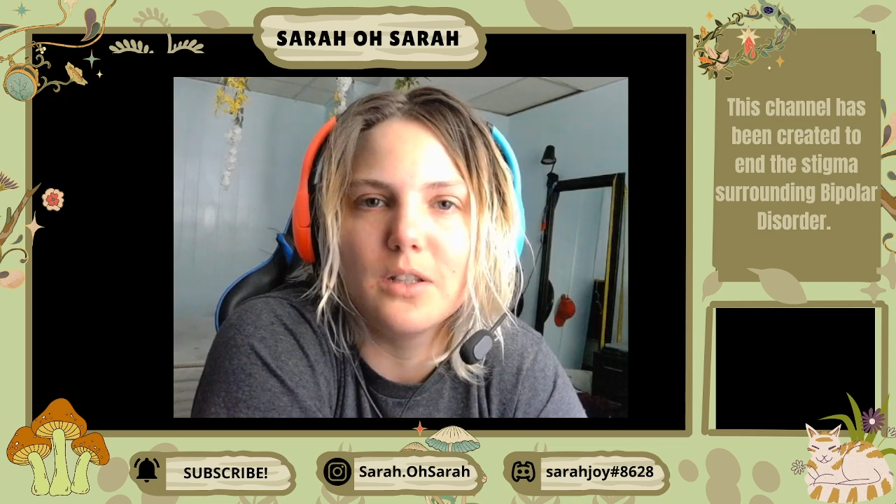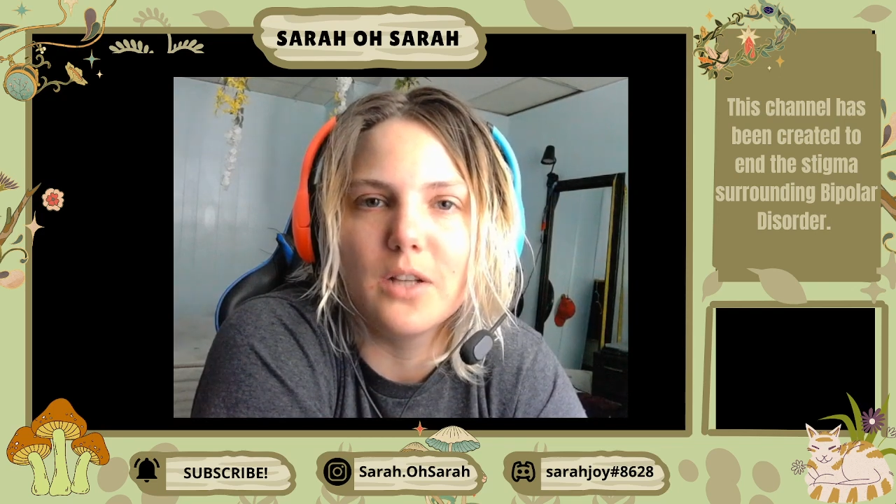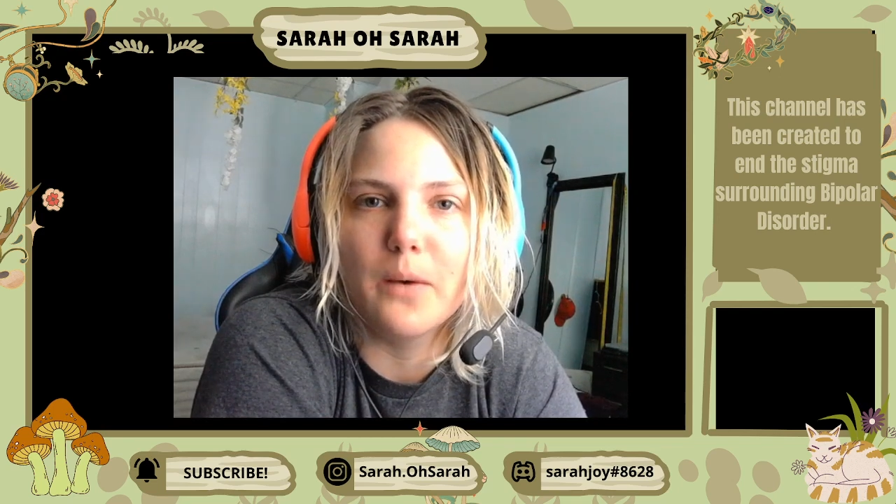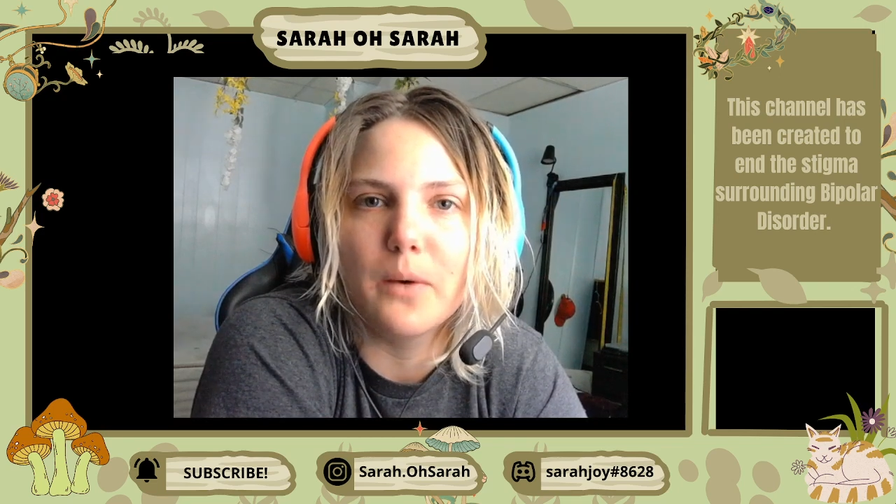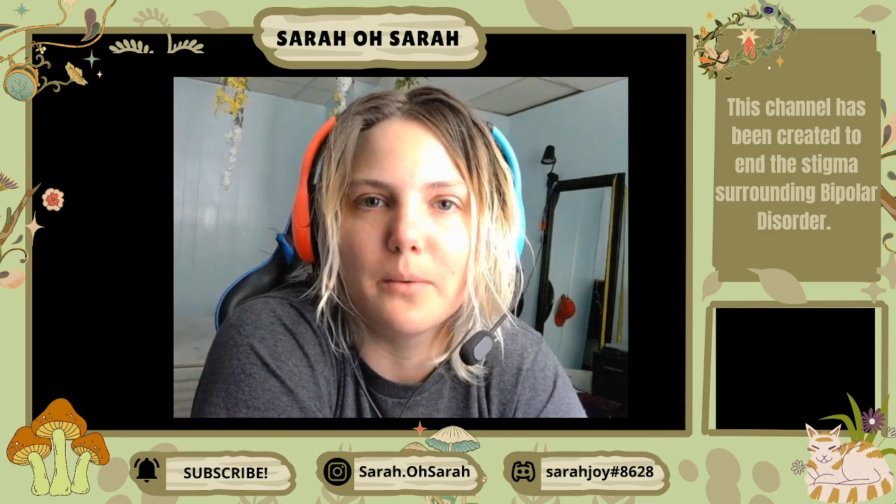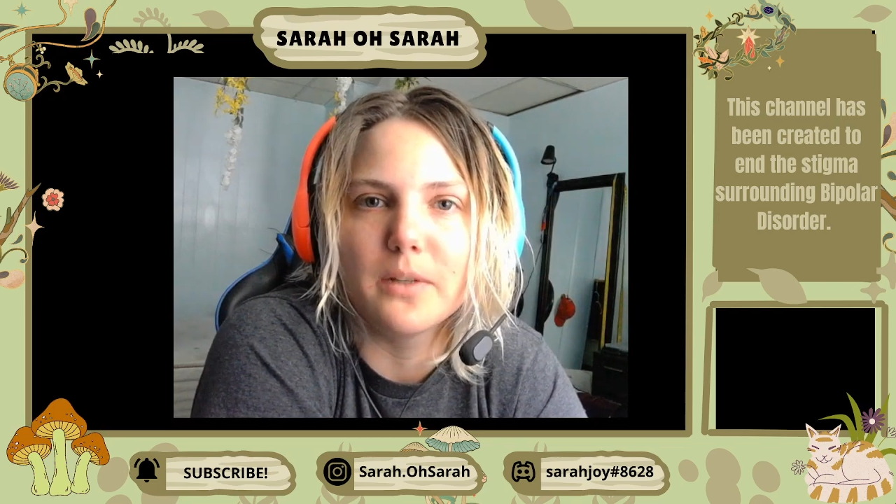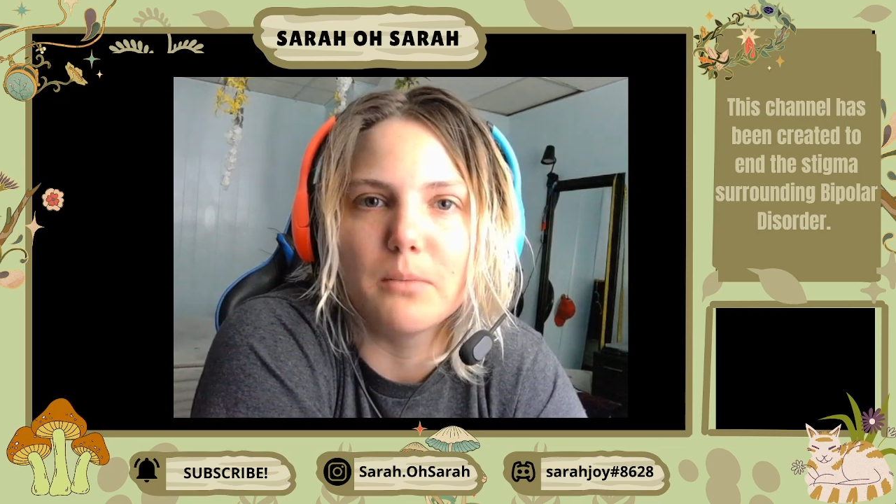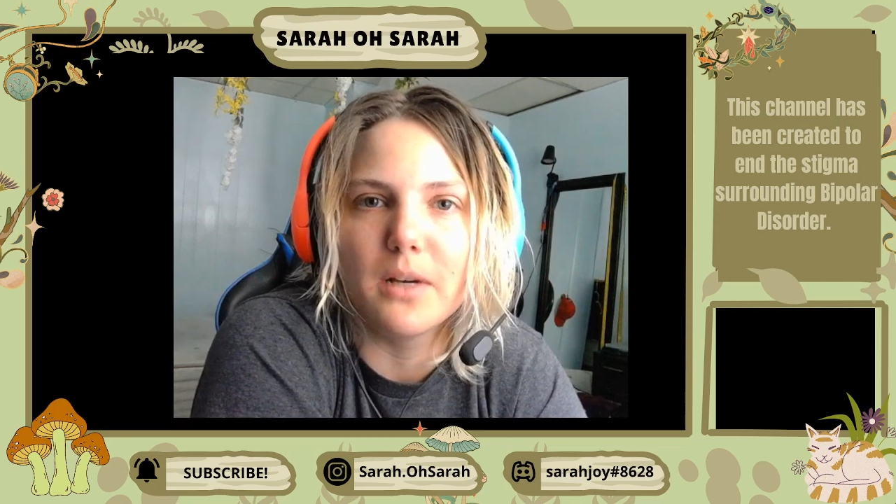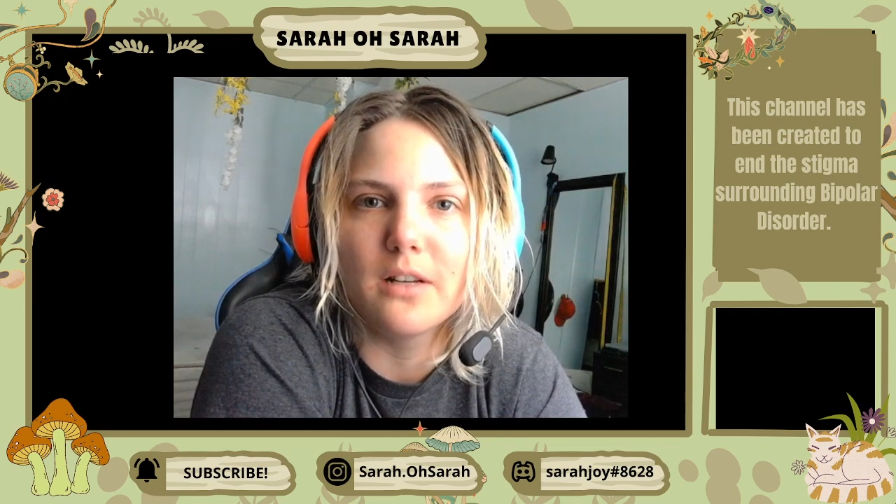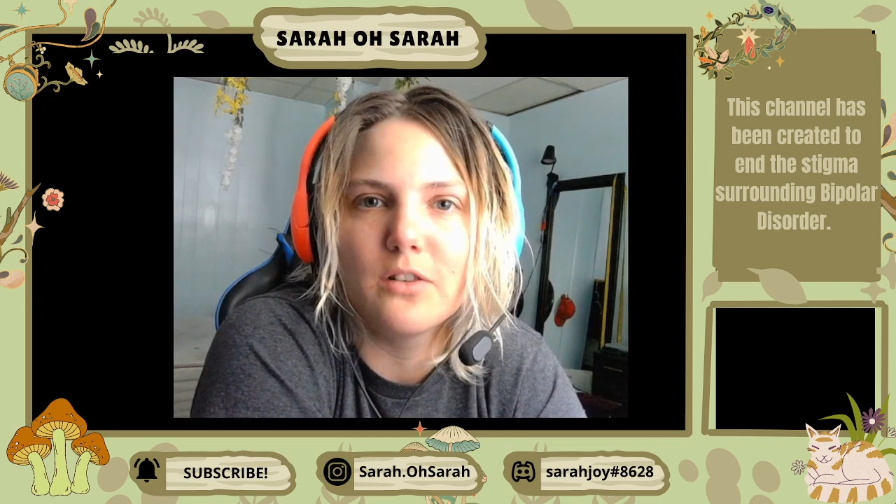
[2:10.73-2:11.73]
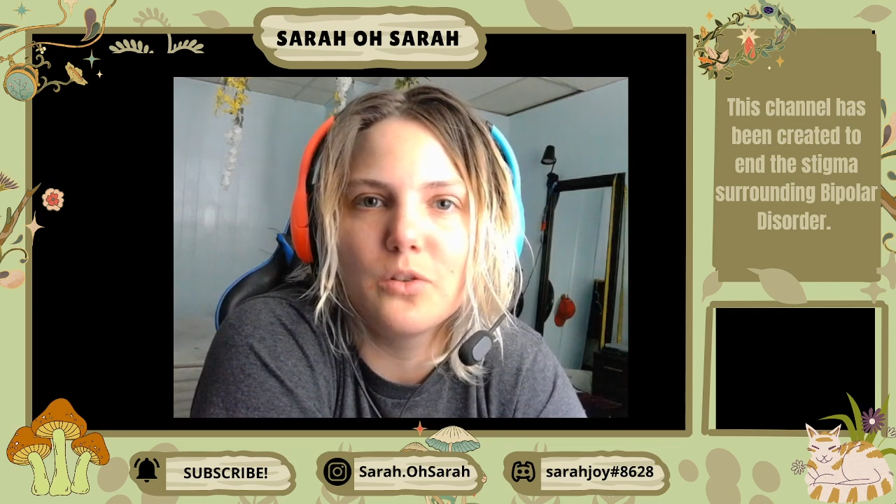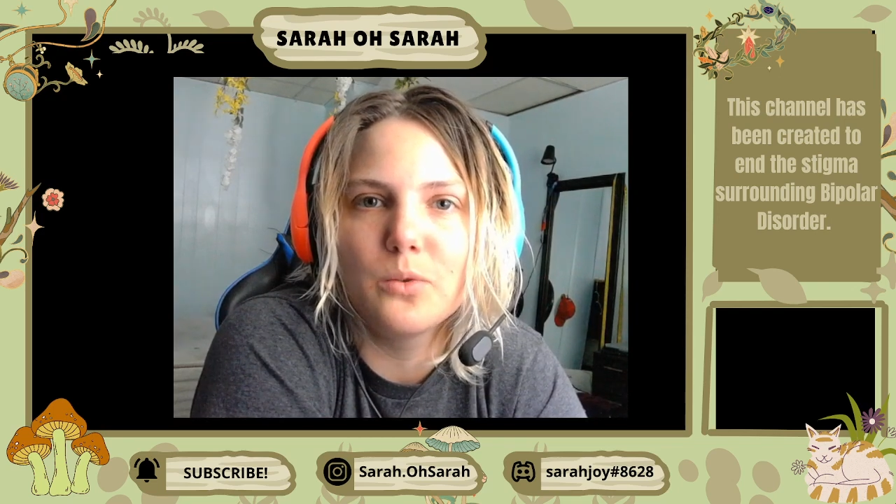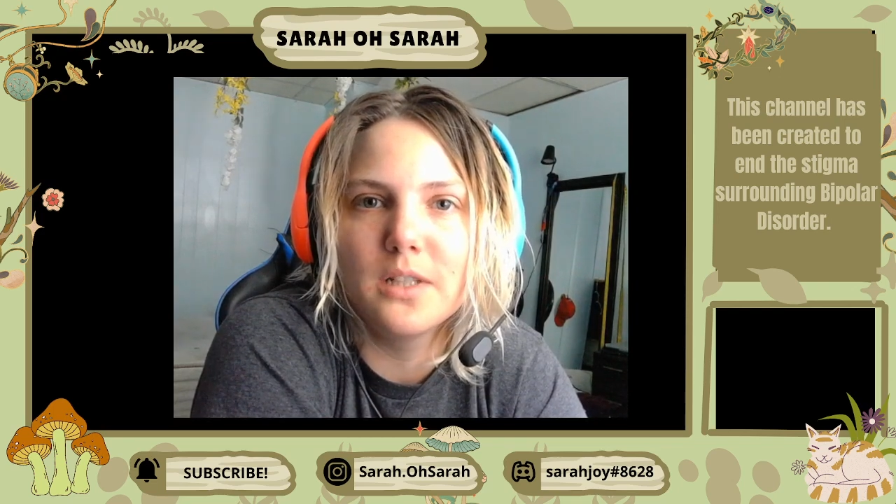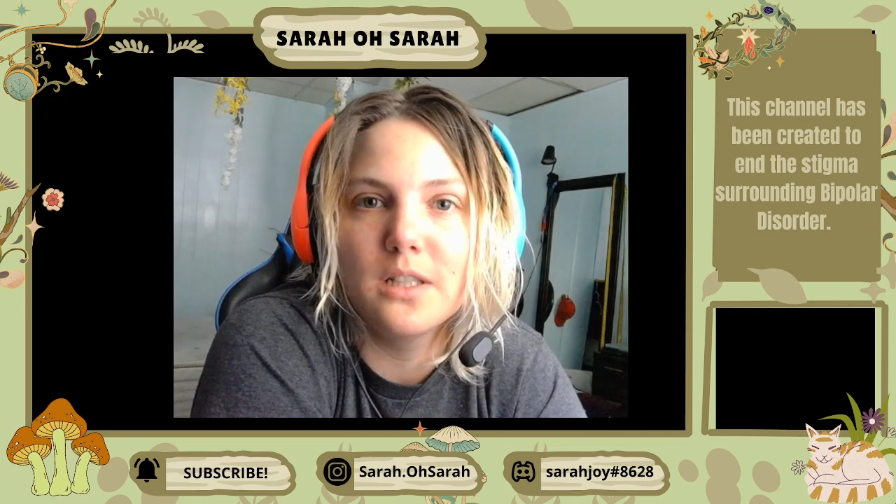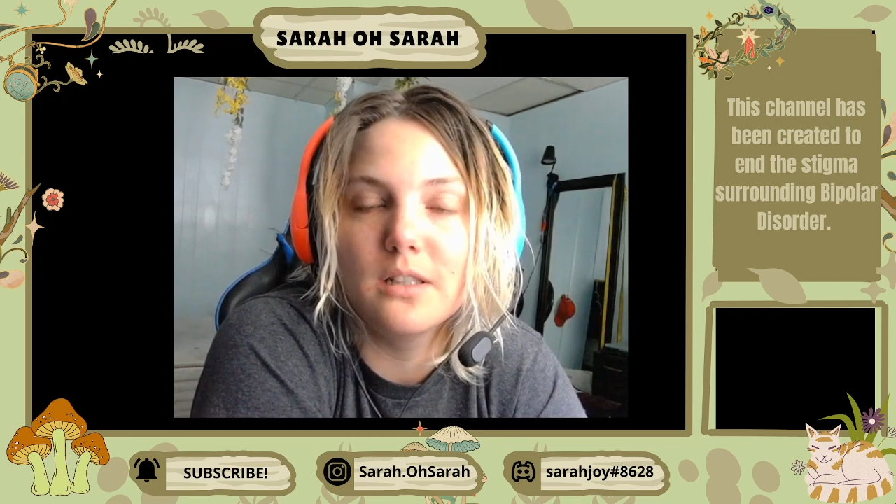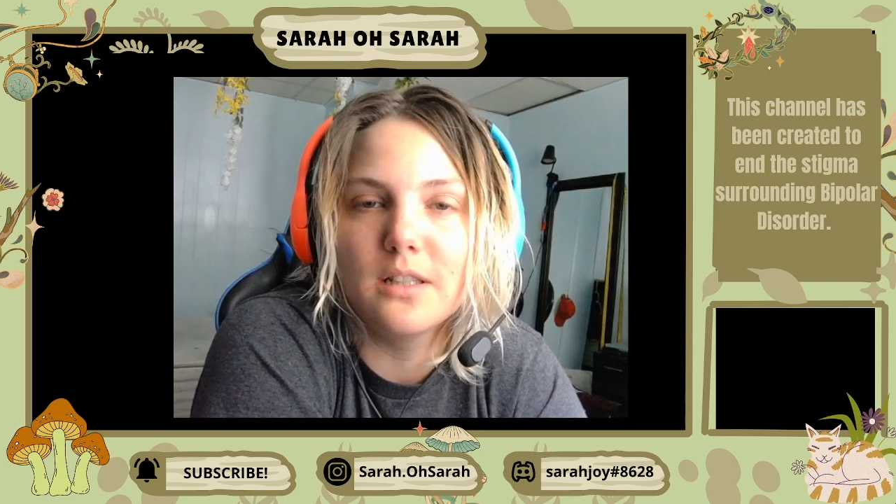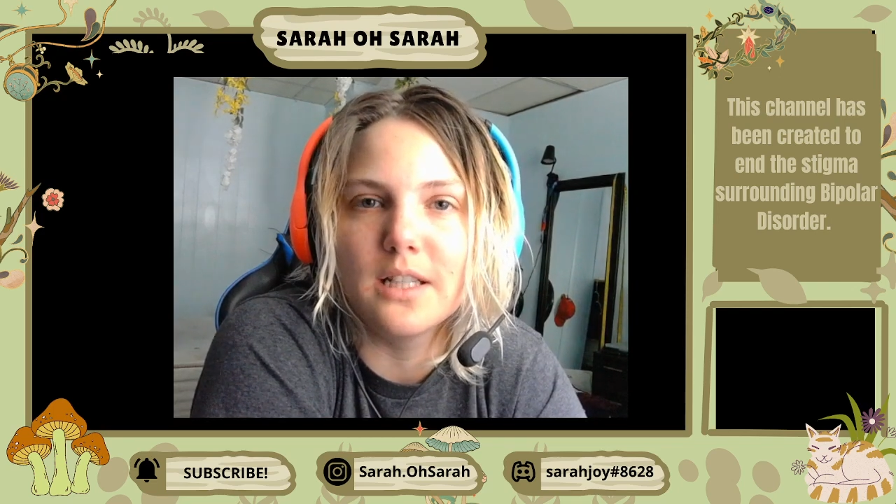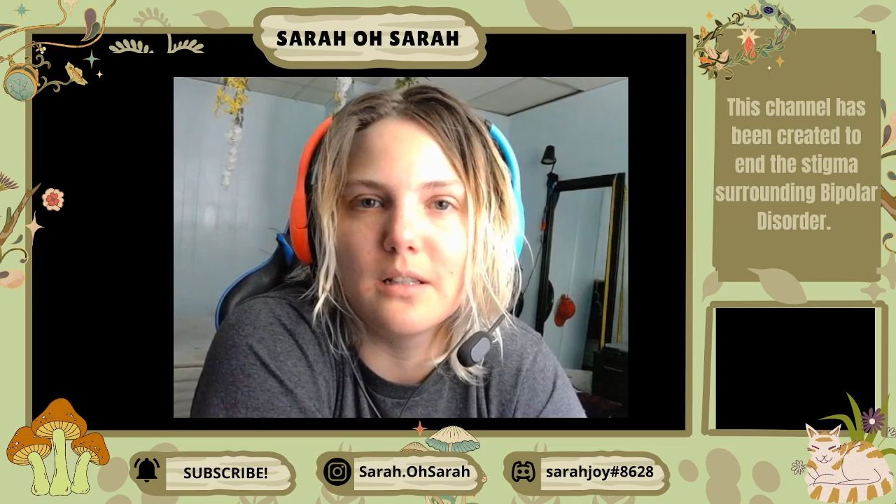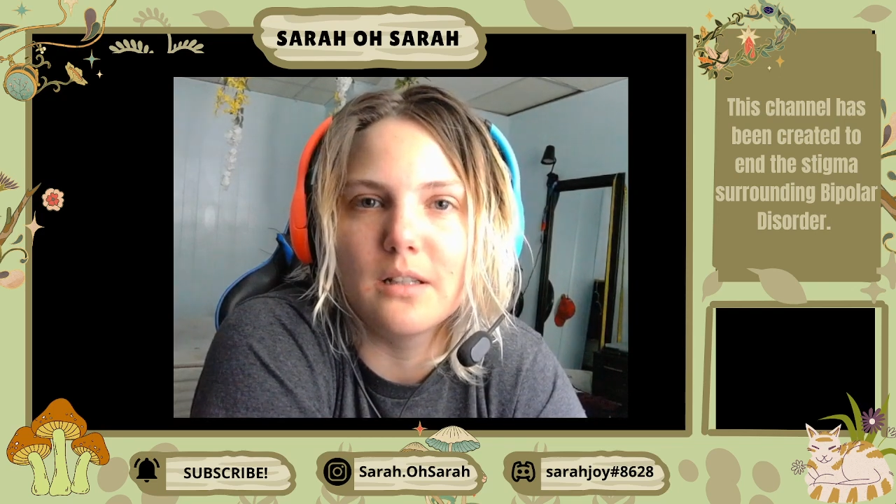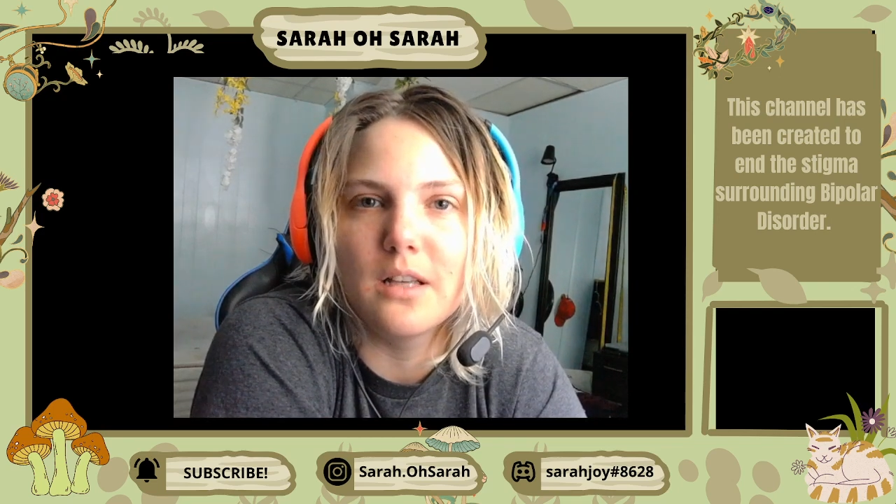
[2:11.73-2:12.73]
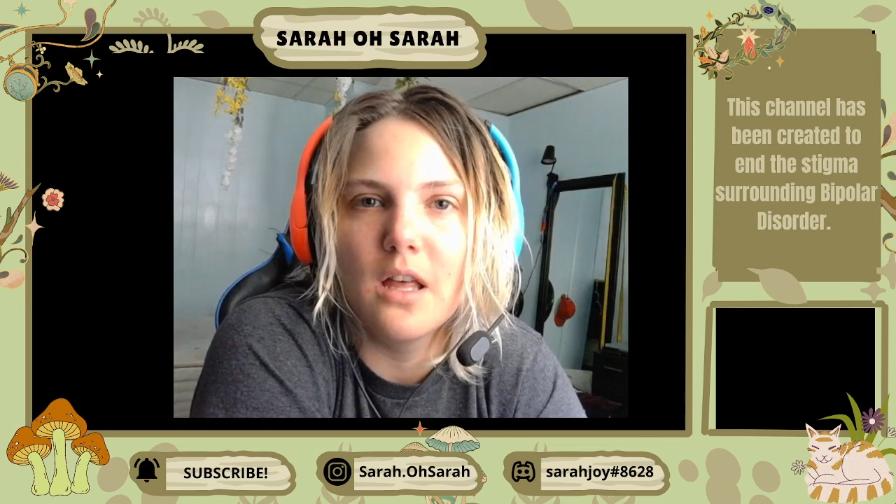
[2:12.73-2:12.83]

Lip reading: how I respond to it, and